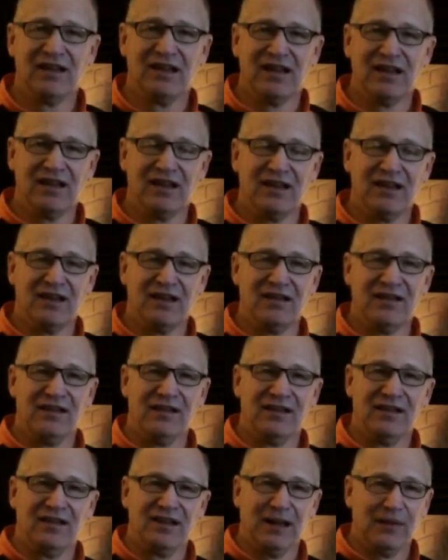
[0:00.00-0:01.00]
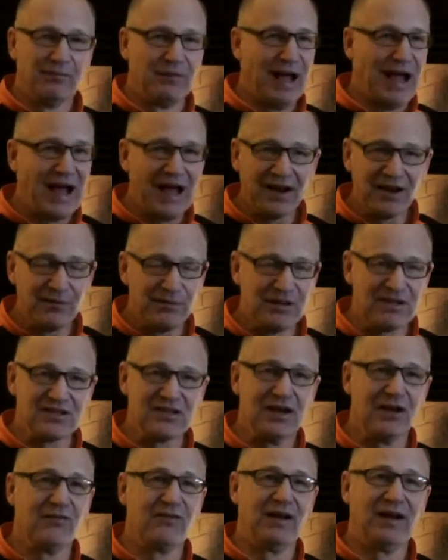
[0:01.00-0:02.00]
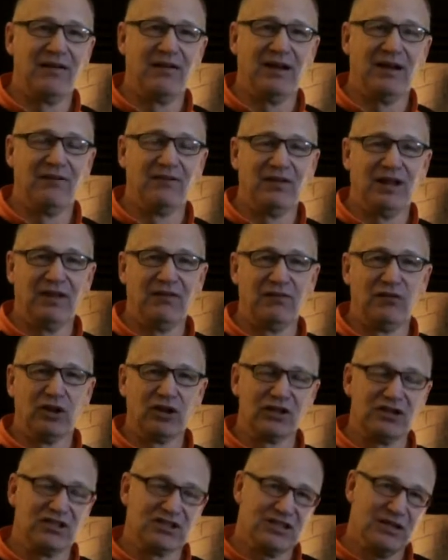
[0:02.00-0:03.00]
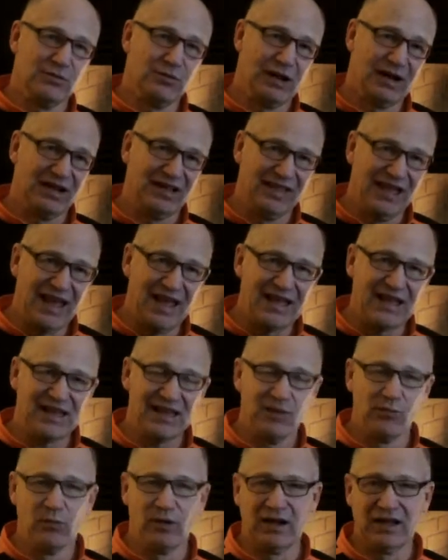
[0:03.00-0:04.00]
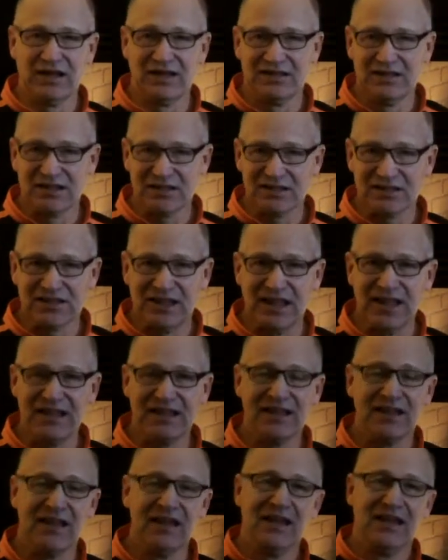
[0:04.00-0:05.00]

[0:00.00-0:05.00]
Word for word: Uh, I'm hard on myself. I, have looked to see what I like and what I dislike.